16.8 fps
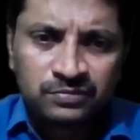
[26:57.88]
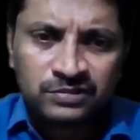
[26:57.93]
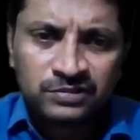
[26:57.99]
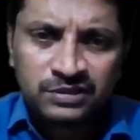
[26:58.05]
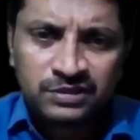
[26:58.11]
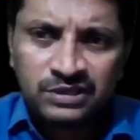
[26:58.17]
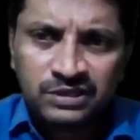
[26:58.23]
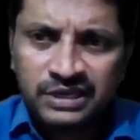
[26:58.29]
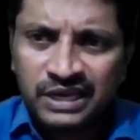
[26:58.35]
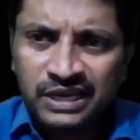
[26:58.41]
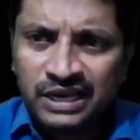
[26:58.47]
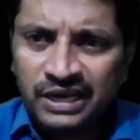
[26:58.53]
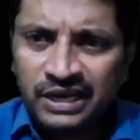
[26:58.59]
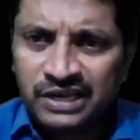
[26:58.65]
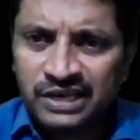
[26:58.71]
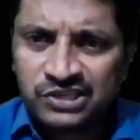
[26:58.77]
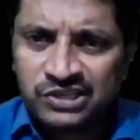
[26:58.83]

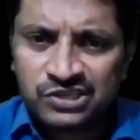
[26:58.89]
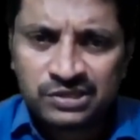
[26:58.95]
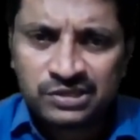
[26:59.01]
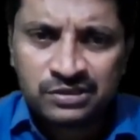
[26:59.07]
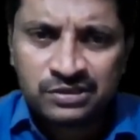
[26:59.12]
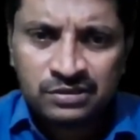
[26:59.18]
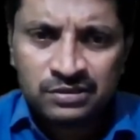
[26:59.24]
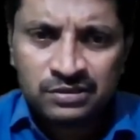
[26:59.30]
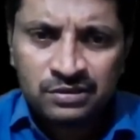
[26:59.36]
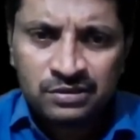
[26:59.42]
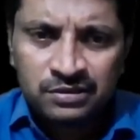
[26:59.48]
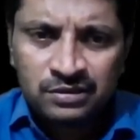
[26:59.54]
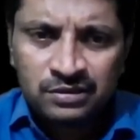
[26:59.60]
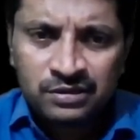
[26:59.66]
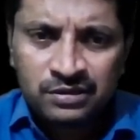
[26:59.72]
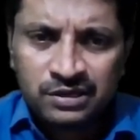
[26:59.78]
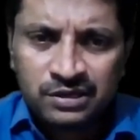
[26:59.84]
DH?
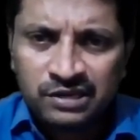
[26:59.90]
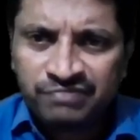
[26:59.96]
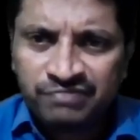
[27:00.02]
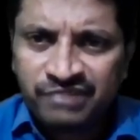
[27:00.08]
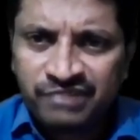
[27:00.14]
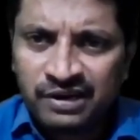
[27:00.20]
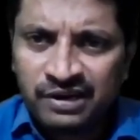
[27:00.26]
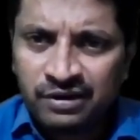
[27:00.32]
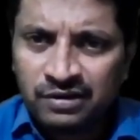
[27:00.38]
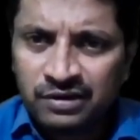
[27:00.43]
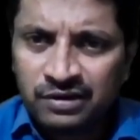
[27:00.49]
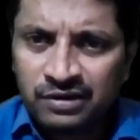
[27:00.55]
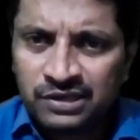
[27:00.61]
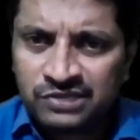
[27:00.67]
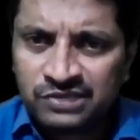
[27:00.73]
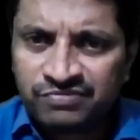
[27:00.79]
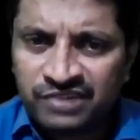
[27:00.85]
D fine, H
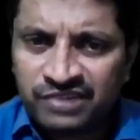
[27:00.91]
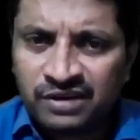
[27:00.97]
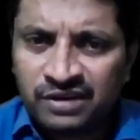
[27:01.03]
fine.